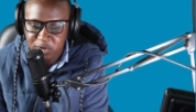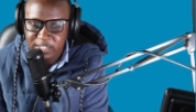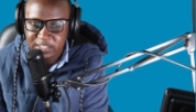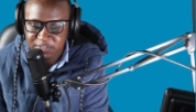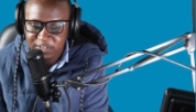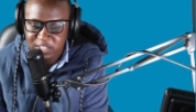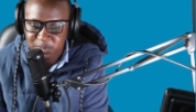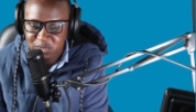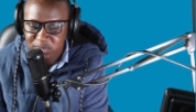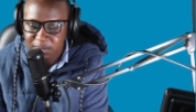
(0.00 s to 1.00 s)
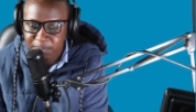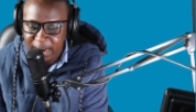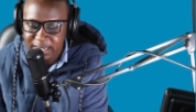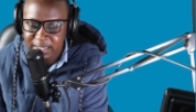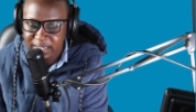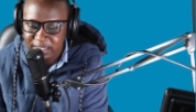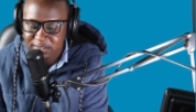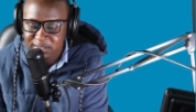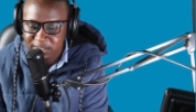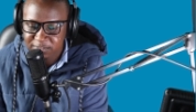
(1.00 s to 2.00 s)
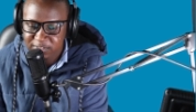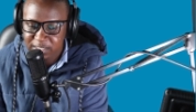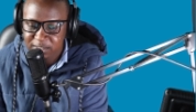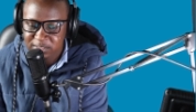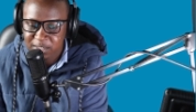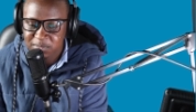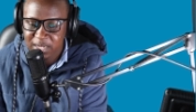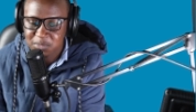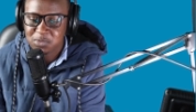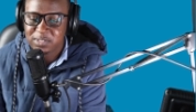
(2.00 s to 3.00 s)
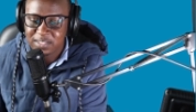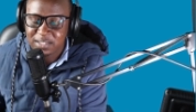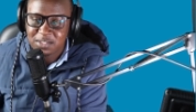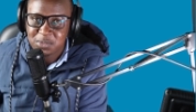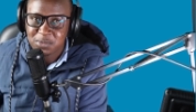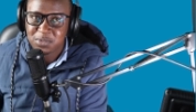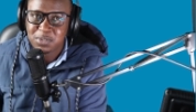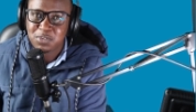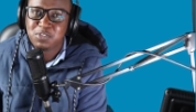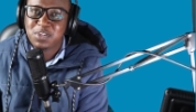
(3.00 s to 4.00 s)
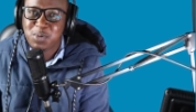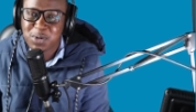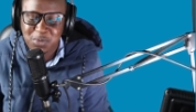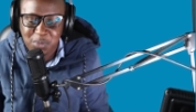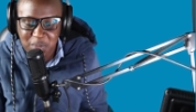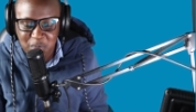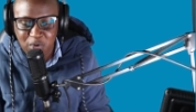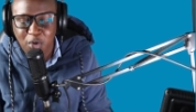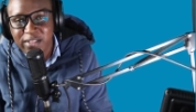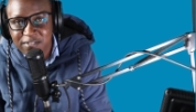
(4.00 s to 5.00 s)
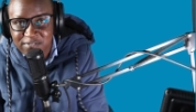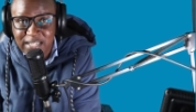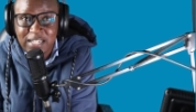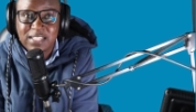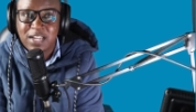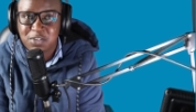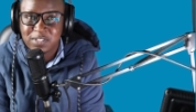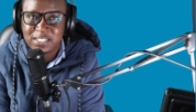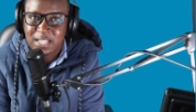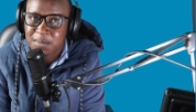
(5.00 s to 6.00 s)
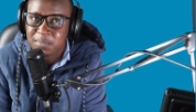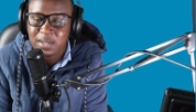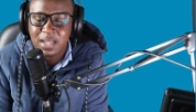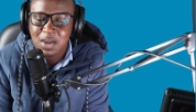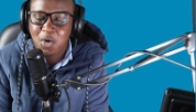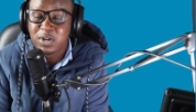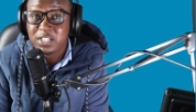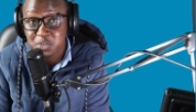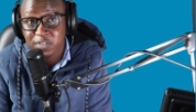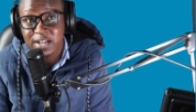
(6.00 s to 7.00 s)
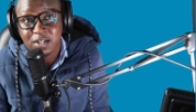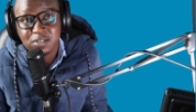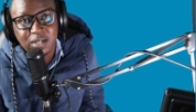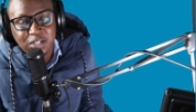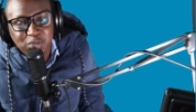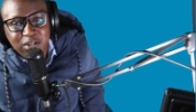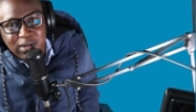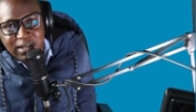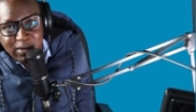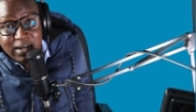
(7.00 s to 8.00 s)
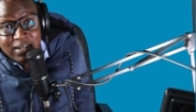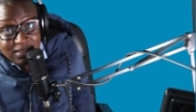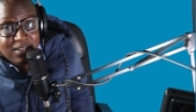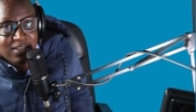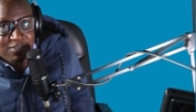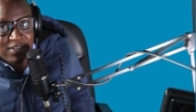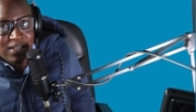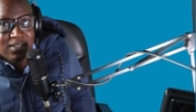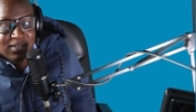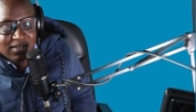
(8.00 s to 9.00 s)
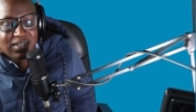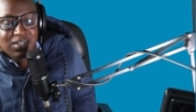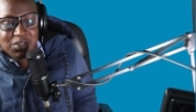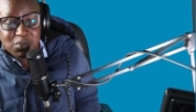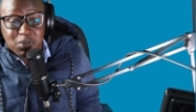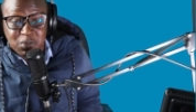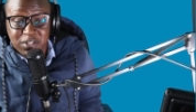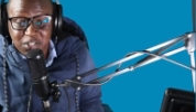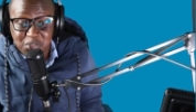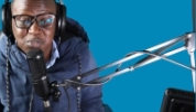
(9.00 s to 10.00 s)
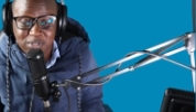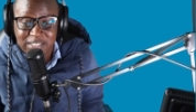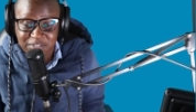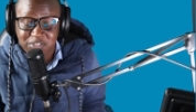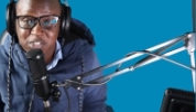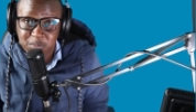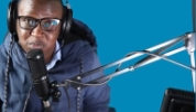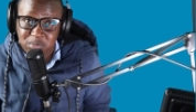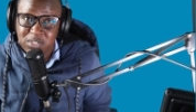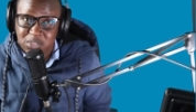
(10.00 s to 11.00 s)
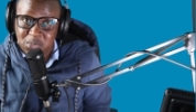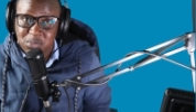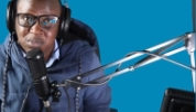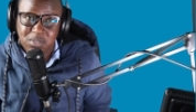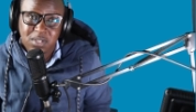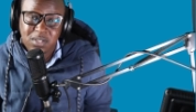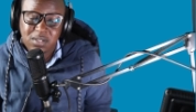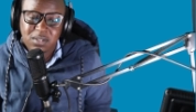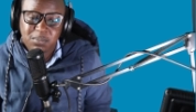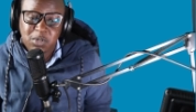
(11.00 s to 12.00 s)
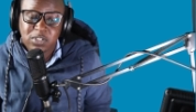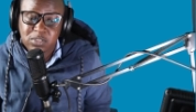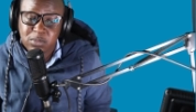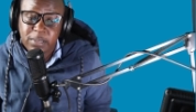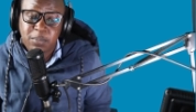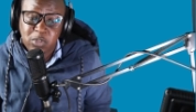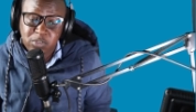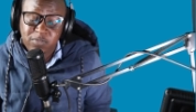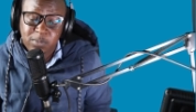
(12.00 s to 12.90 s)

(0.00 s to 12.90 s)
the difference between buying and leasing a vehicle. Sometimes you think you'll own the vehicle at the end of the term, only to find out actually you are renting the vehicle. So you need to know the difference between the two. because in most of